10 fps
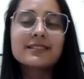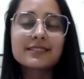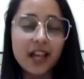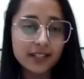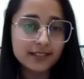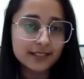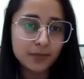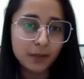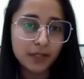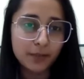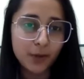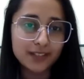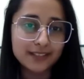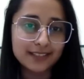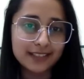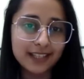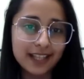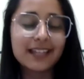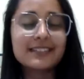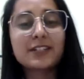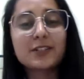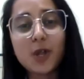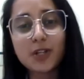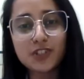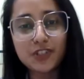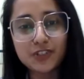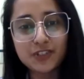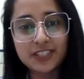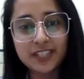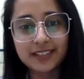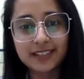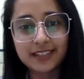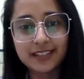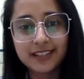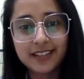Science and Public Policy, and Technology in Society.